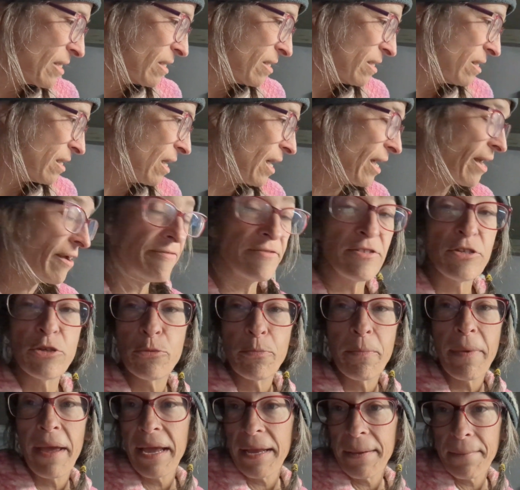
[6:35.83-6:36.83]
I have to
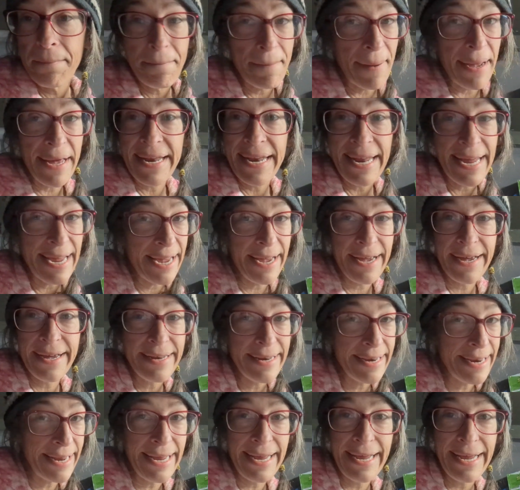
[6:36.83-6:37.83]
make money,
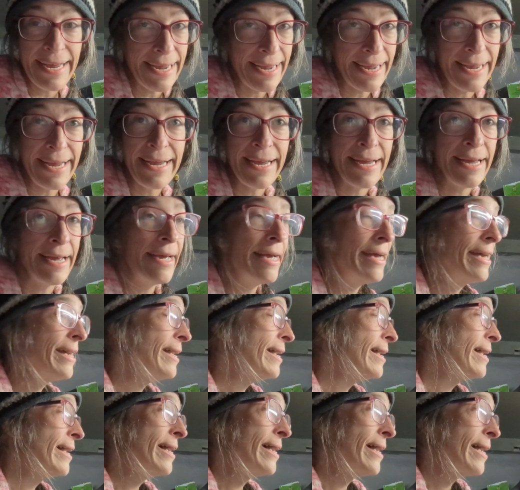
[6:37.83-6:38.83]
honey.
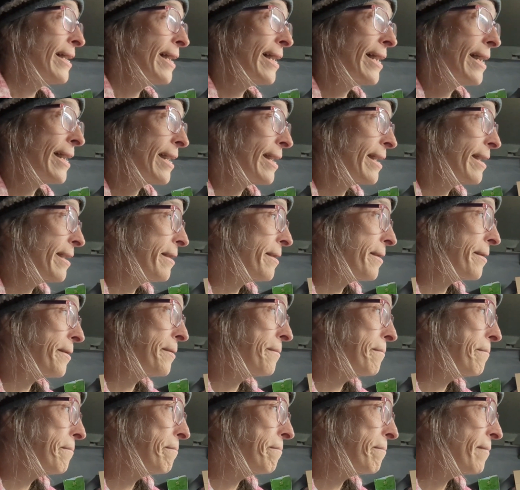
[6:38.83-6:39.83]
I
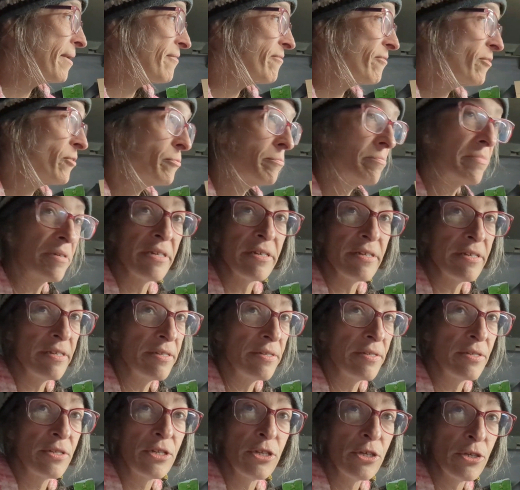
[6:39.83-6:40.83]
am. My phone bill
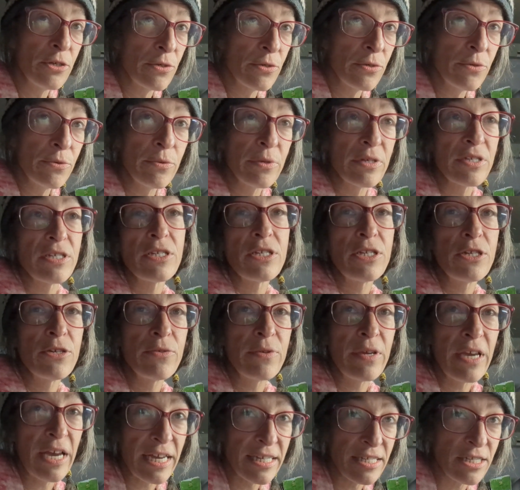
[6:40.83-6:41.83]
is due. Was due
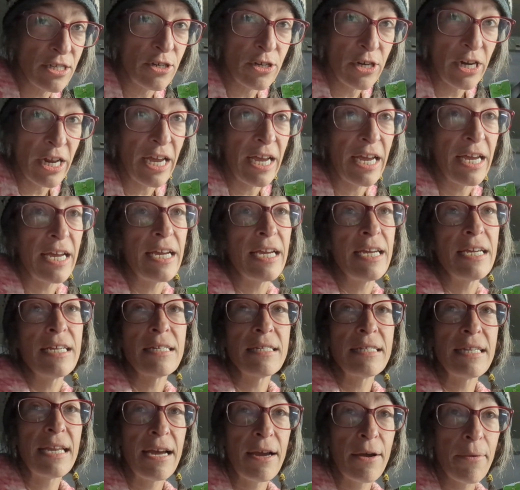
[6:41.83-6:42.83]
yesterday,
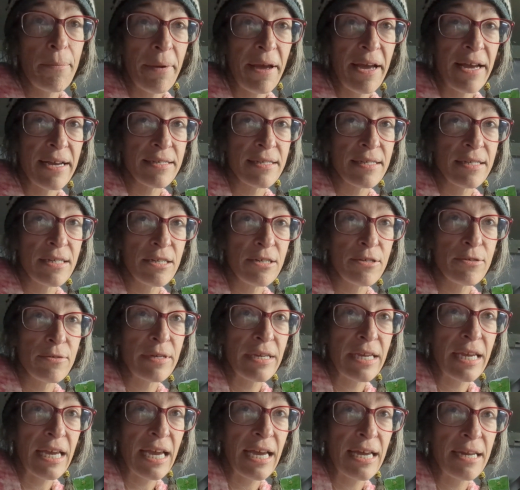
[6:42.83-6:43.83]
now past due
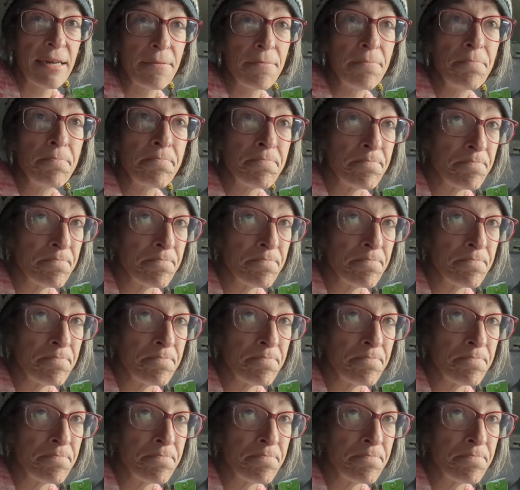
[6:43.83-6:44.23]
again.